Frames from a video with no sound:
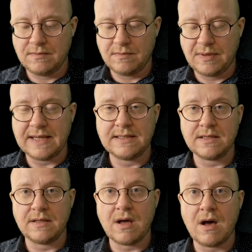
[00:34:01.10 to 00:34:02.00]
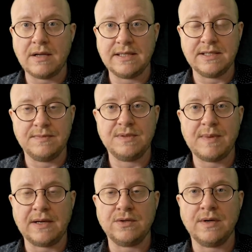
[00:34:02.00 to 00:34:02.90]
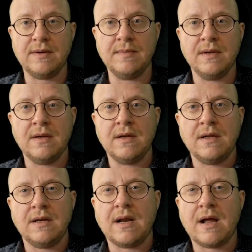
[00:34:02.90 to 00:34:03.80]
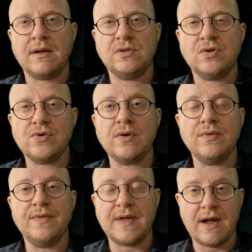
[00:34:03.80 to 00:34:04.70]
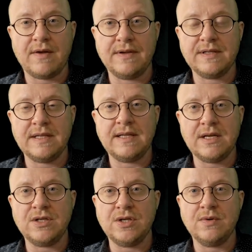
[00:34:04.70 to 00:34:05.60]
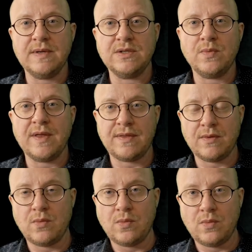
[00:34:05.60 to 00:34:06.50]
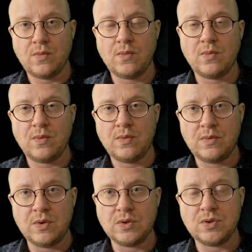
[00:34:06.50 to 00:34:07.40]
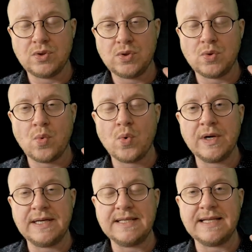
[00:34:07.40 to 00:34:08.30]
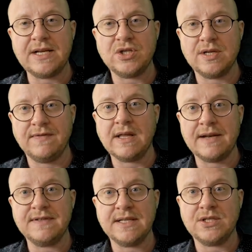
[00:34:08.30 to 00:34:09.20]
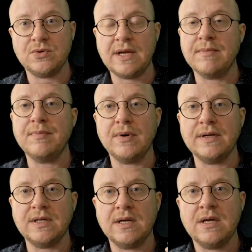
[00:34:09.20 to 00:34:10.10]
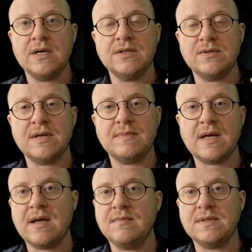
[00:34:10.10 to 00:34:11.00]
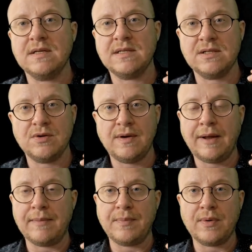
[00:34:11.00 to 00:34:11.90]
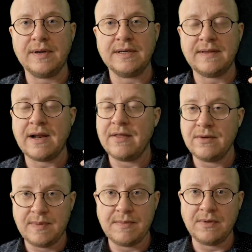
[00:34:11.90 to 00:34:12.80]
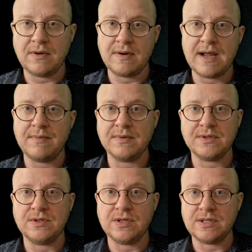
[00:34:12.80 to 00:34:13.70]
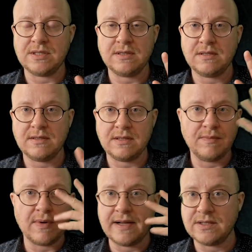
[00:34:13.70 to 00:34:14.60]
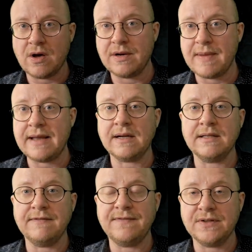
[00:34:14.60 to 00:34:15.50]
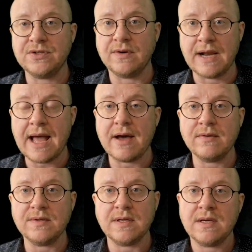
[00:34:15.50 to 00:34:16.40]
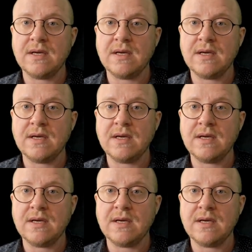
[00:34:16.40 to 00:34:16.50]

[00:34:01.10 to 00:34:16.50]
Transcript: places on the autism spectrum, struggle there. The issue is with this organization of a lot of sensory input. So sometimes sensory input that other people are able to just, their brains automatically filter it out,